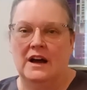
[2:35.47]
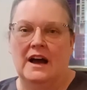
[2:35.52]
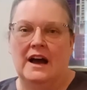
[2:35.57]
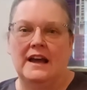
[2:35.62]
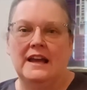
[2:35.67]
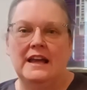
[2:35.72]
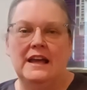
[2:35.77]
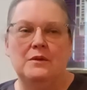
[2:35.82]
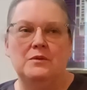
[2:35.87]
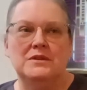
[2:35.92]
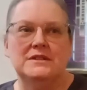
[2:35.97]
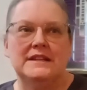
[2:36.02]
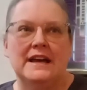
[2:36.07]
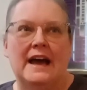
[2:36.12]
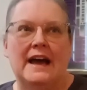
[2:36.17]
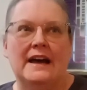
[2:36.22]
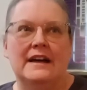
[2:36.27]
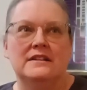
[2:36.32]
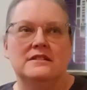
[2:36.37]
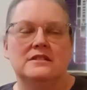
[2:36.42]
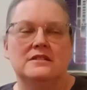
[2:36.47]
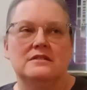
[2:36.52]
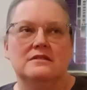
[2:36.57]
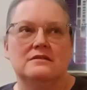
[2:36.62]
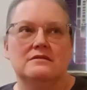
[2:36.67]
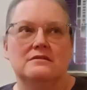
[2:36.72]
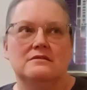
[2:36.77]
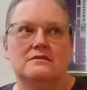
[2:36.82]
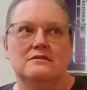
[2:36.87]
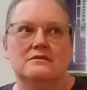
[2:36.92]
Uh, he was at
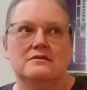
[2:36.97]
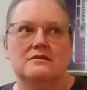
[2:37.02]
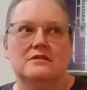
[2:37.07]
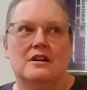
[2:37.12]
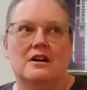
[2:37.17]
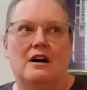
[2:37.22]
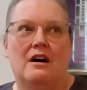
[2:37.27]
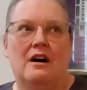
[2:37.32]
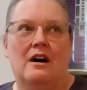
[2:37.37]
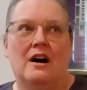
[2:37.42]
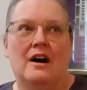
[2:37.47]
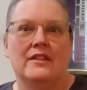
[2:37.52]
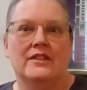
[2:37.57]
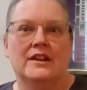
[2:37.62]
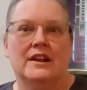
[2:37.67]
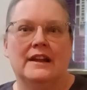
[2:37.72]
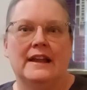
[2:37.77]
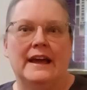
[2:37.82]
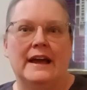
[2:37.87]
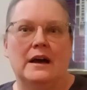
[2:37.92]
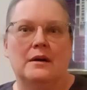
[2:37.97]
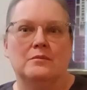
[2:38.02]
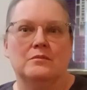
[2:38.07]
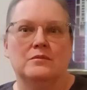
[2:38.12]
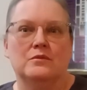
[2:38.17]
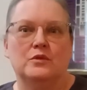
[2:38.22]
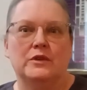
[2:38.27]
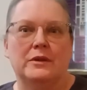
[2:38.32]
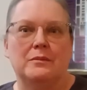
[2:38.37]
on the lam